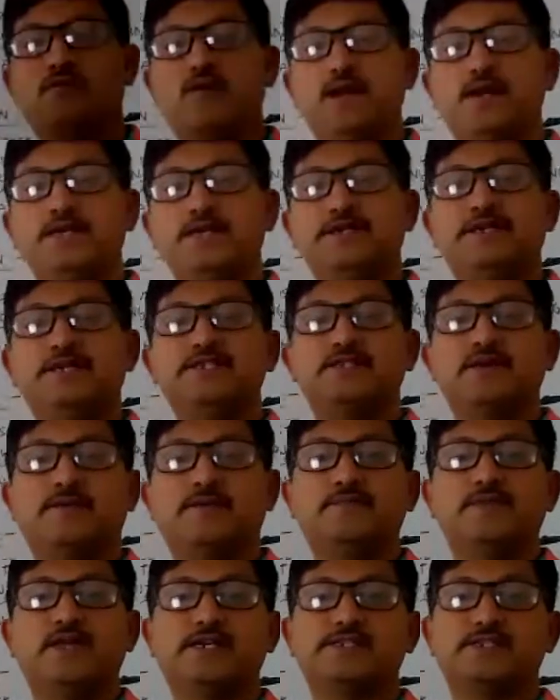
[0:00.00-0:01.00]
qualities
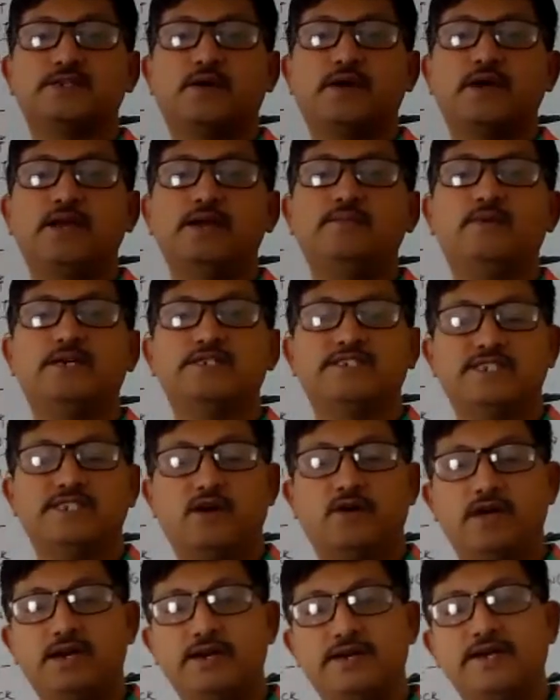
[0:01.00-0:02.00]
of the soil, but
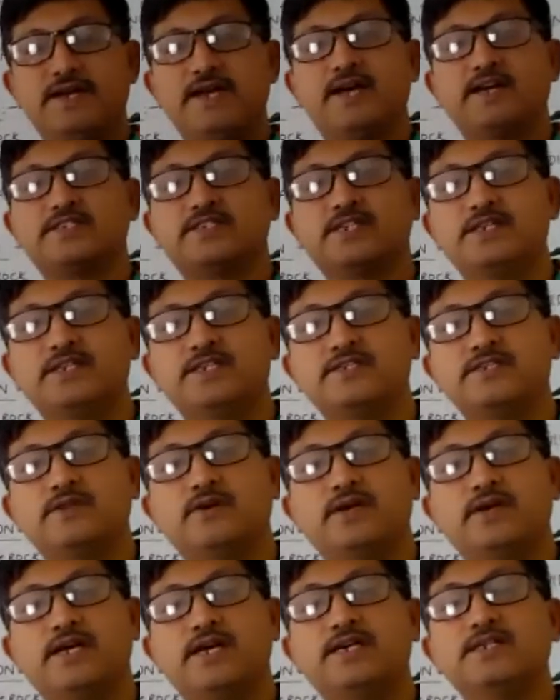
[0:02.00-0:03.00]
soil reaction is
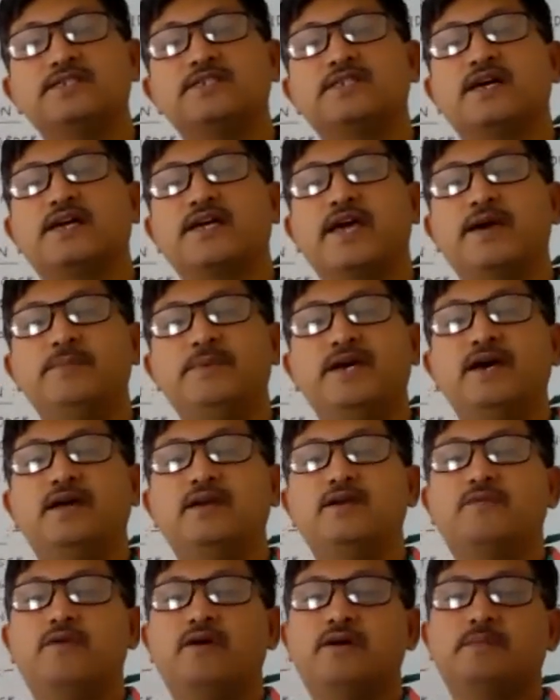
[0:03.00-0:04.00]
known as the
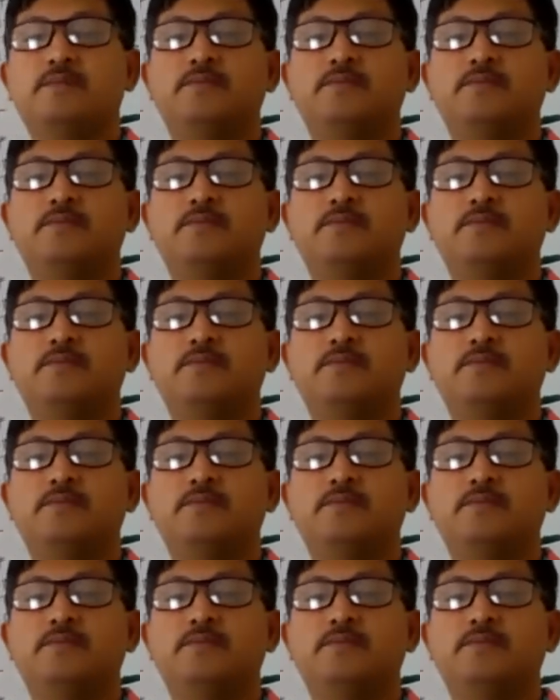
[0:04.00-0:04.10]
chemical